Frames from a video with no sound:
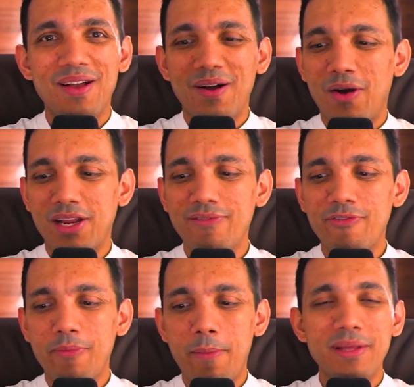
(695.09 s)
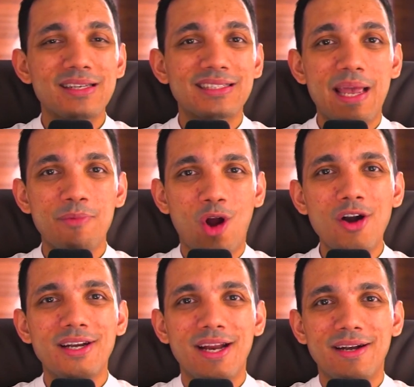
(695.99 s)
Or even if it may be the same
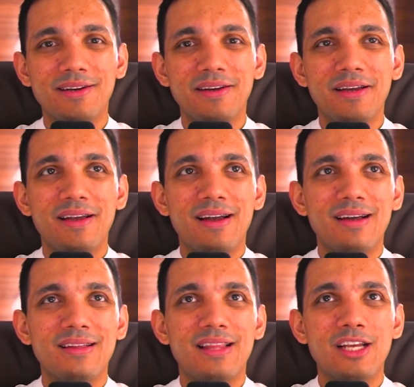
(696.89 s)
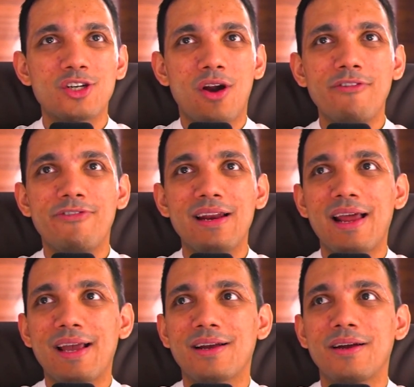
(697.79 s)
content, they should not feel
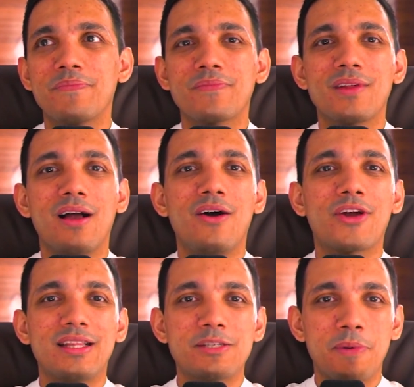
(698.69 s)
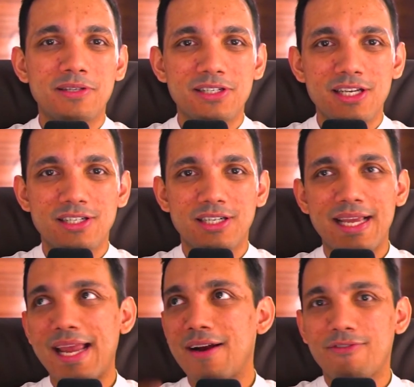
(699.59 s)
like, okay, this person is just
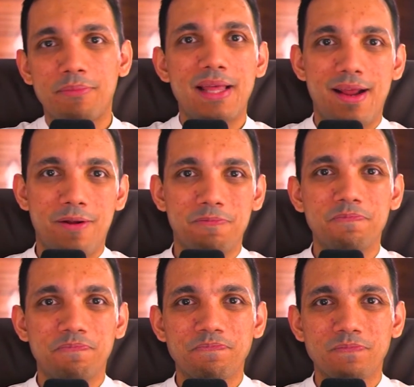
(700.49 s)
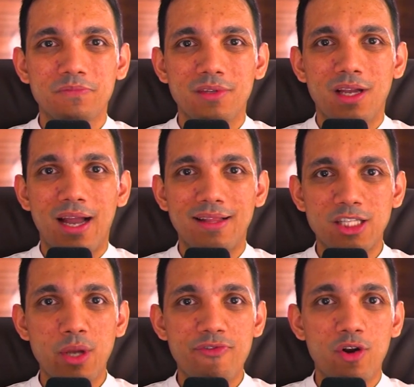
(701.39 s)
taking it from there. And
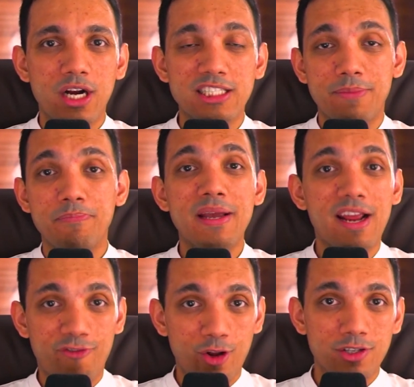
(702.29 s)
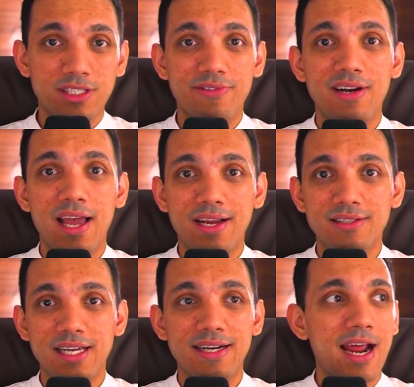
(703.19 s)
that's why if you look at some big influencers, even like
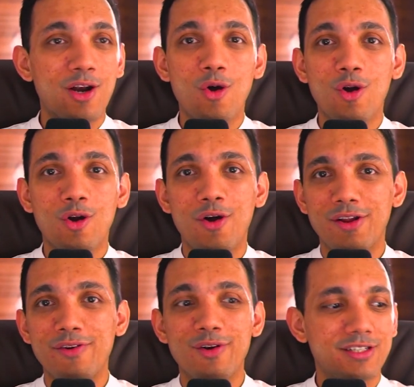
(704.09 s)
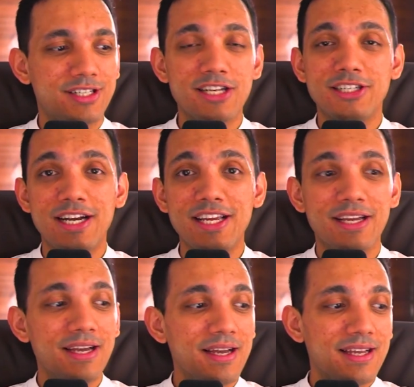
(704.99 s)
say Dan Lok or even Jay
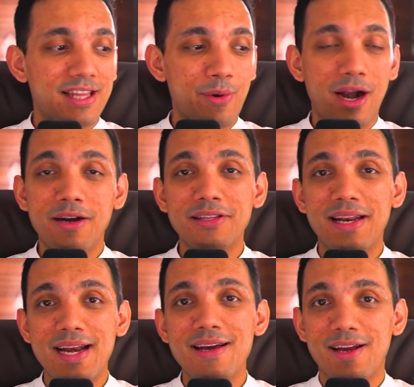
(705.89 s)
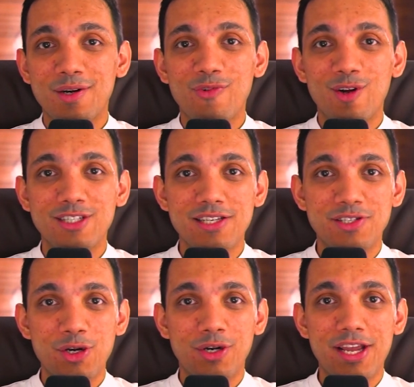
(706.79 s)
Shetty, they were under the radar for just
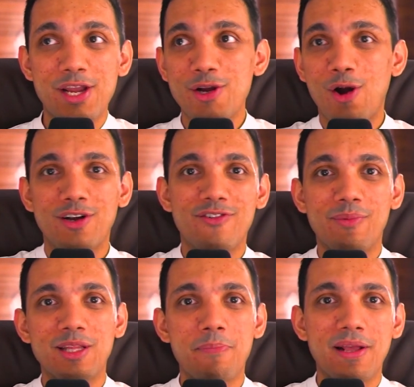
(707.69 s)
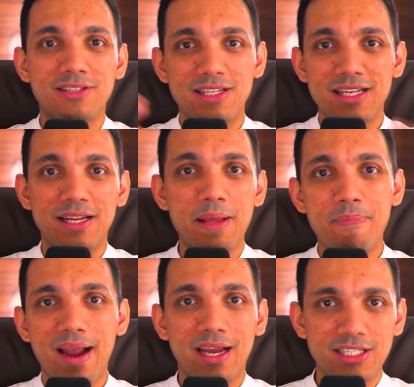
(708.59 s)
taking content from other places and then
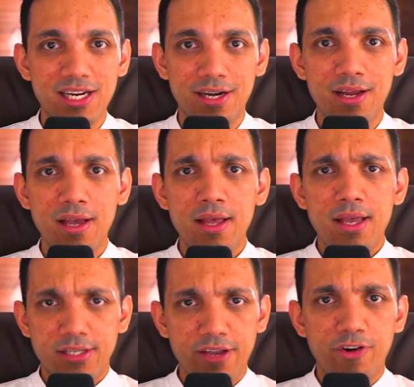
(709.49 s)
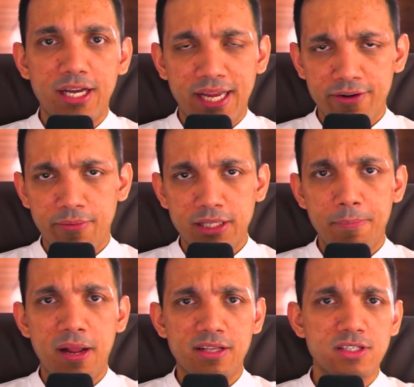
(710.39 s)
repackaging it. See, if you're taking it from other
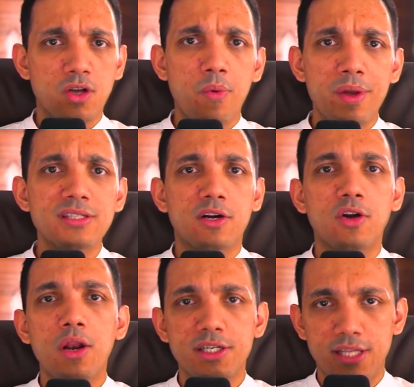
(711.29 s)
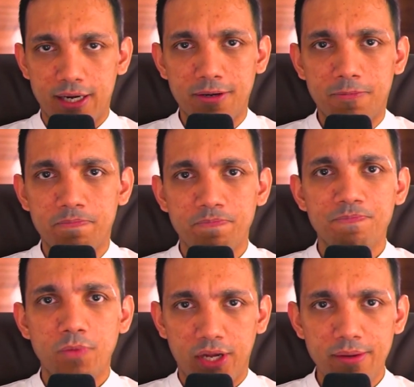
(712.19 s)
places, always acknowledge that.
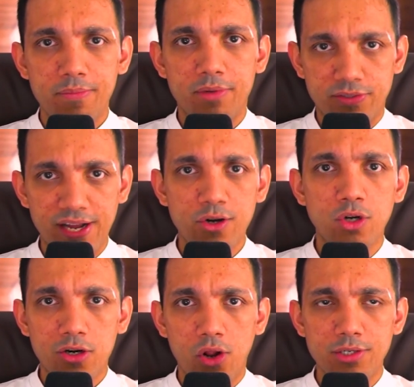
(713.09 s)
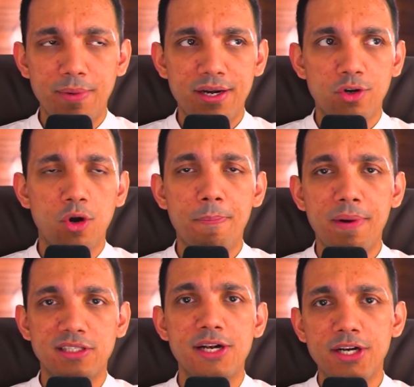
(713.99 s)
Okay, it's very good to acknowledge, but don't
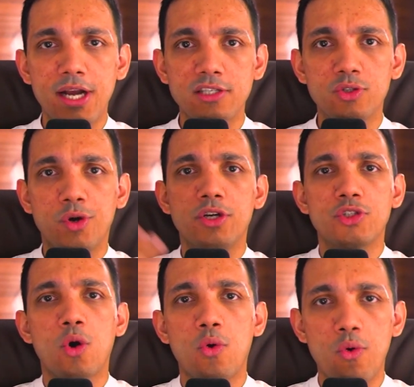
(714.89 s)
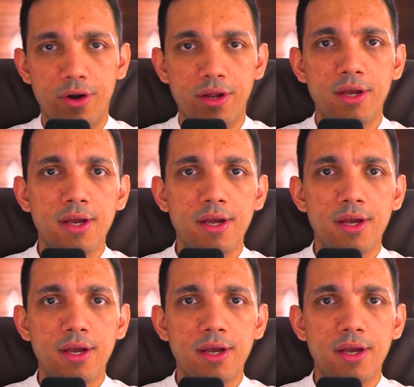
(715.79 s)
present it as though it is your own.